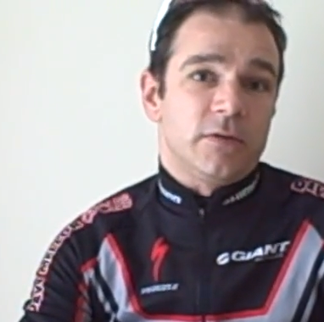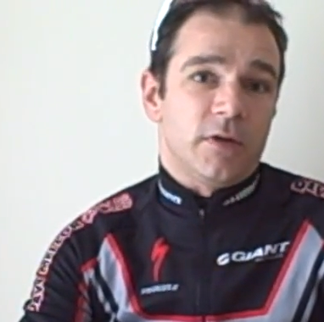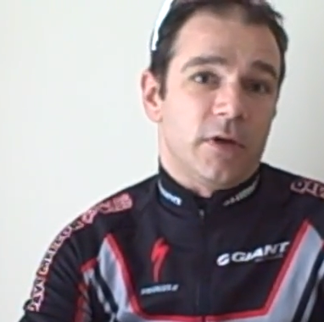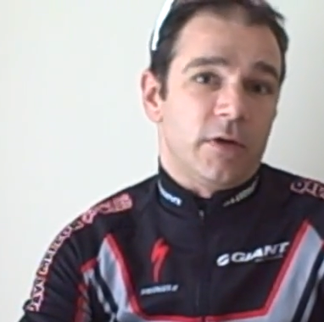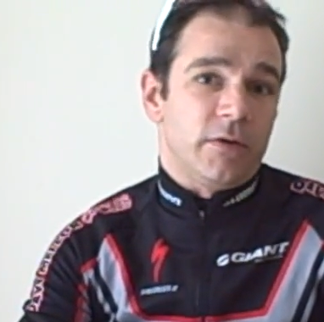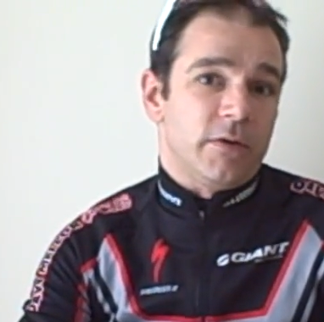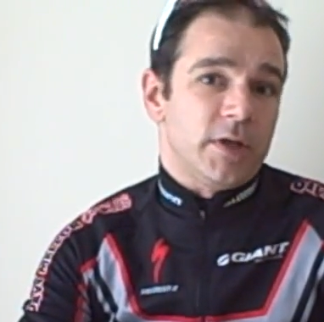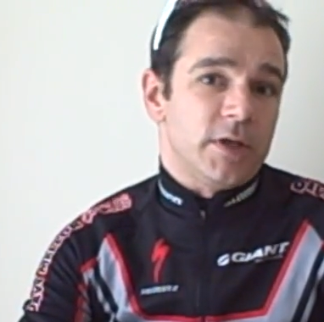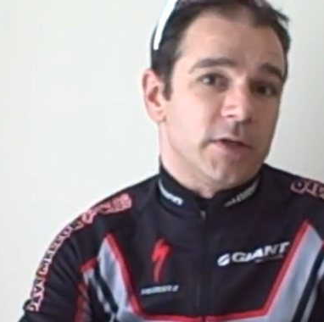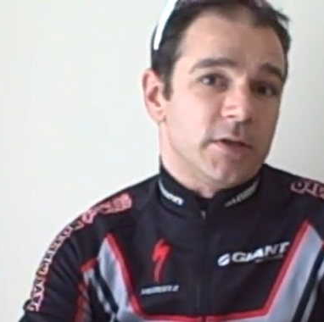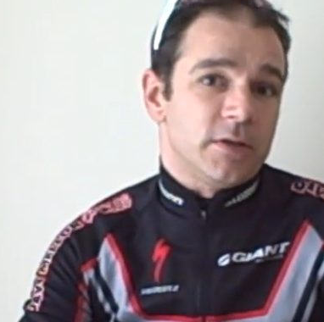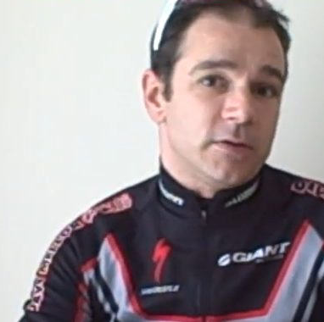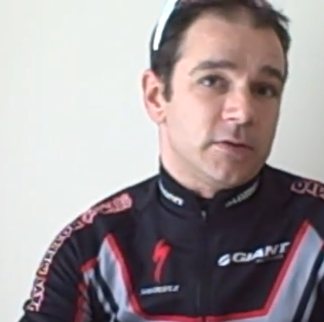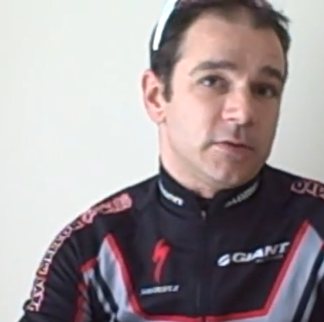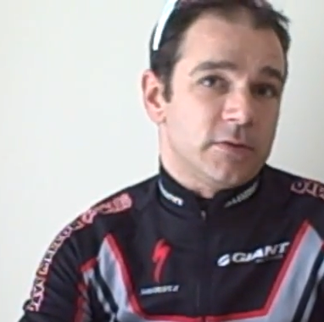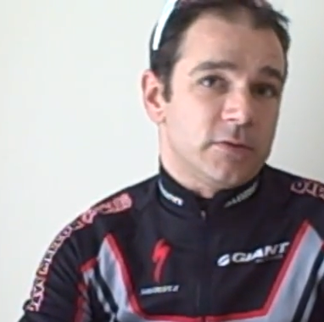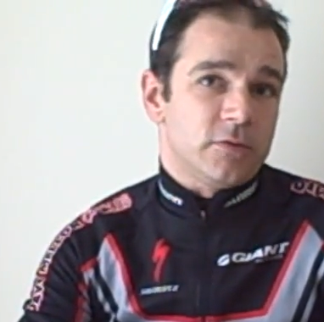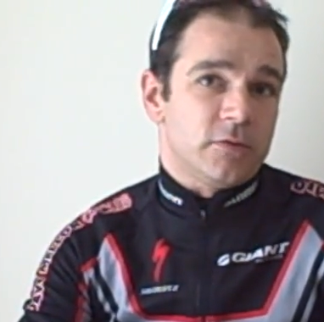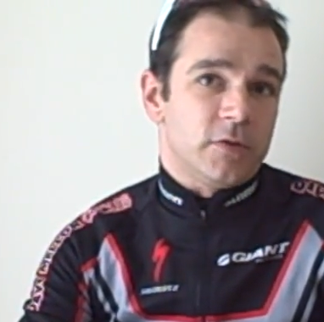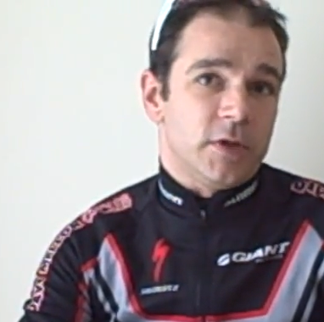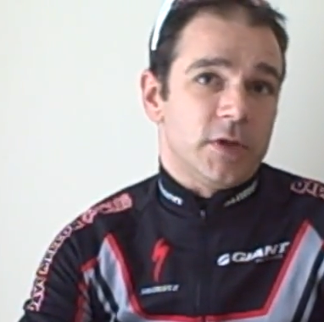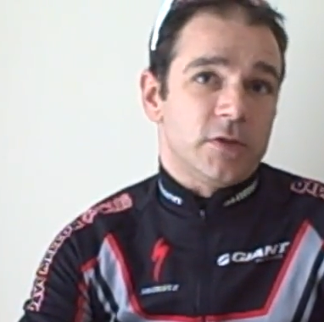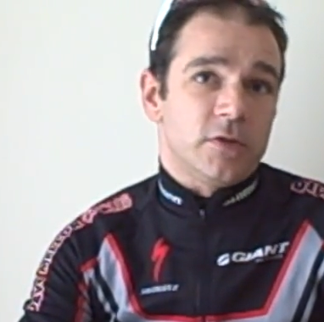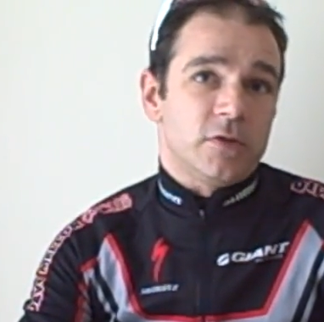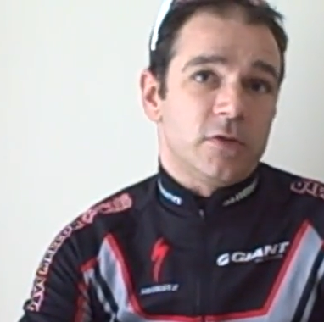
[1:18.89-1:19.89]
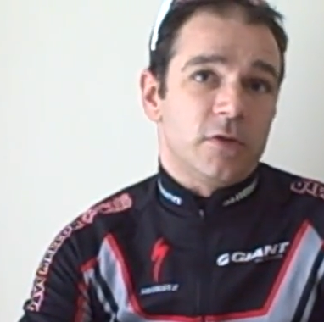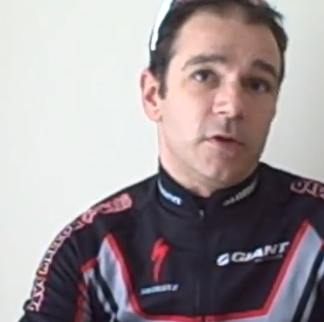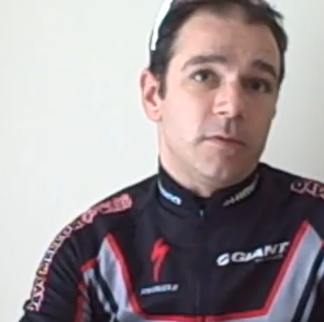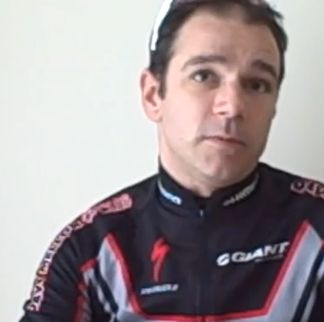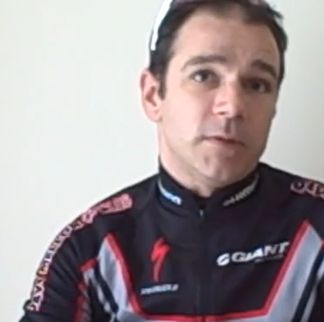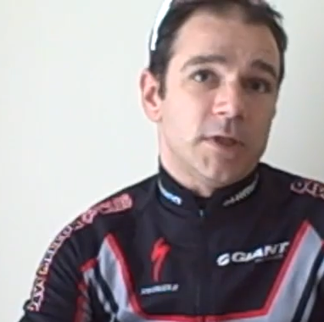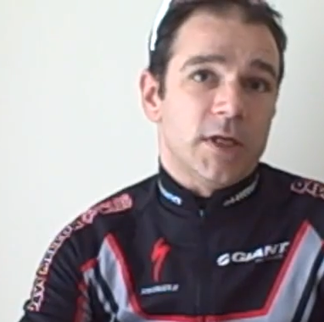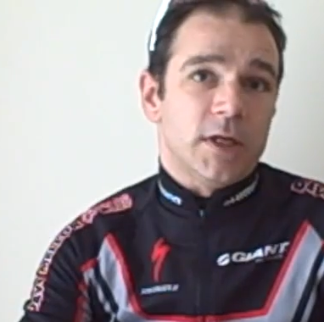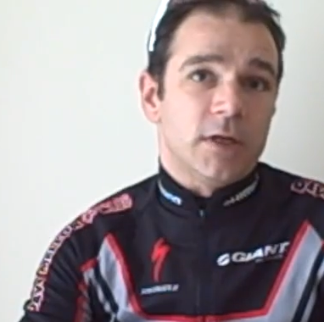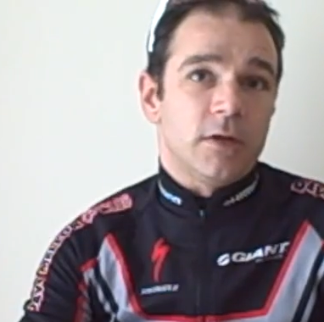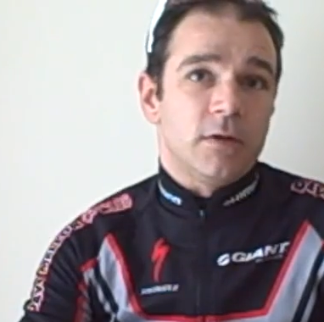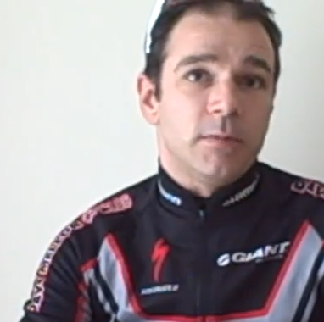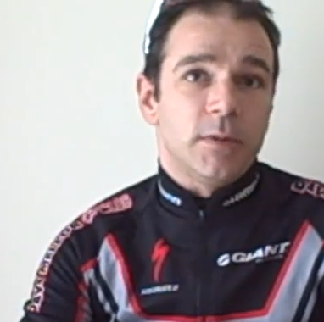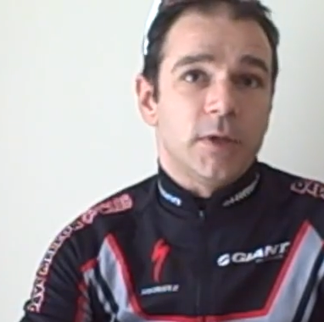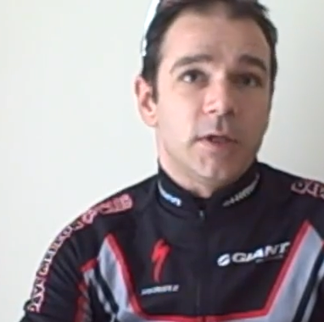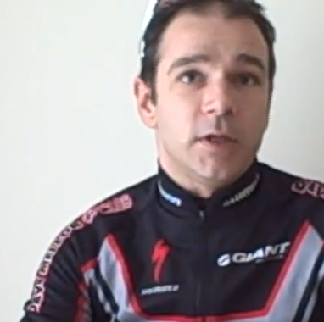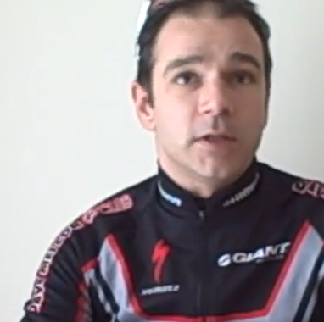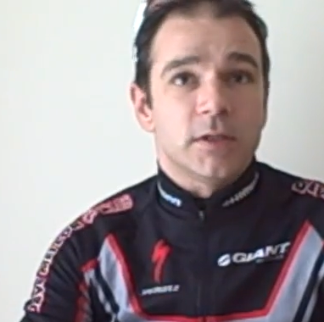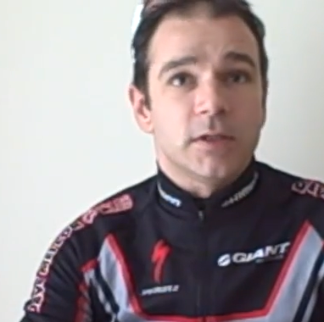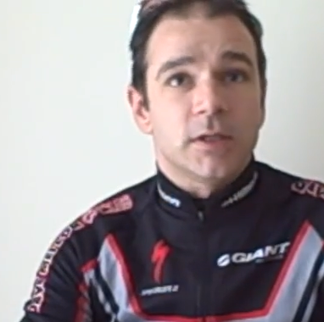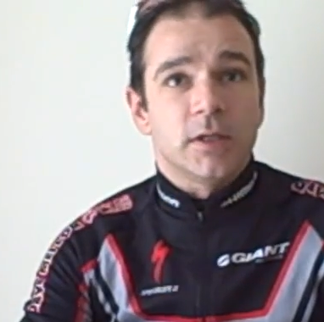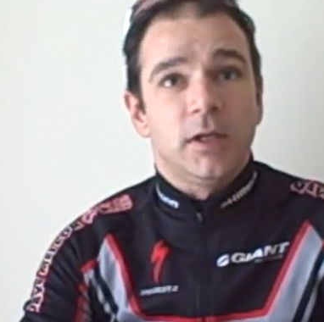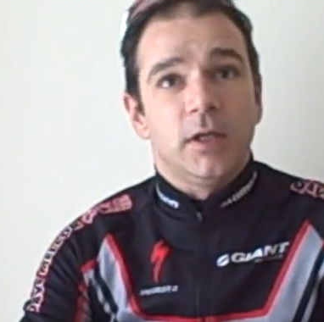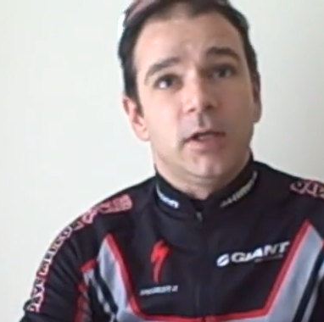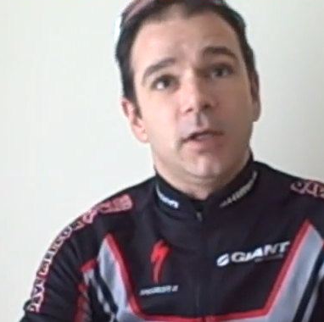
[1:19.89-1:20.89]
So it's dropped
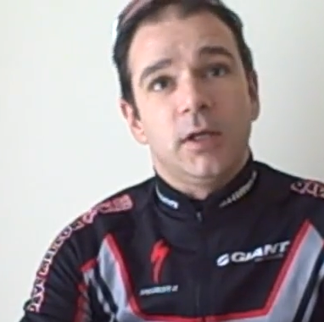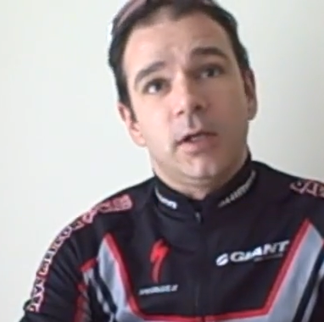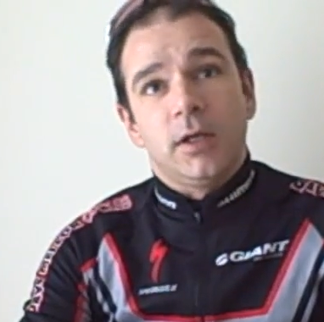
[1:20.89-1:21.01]
handlebars,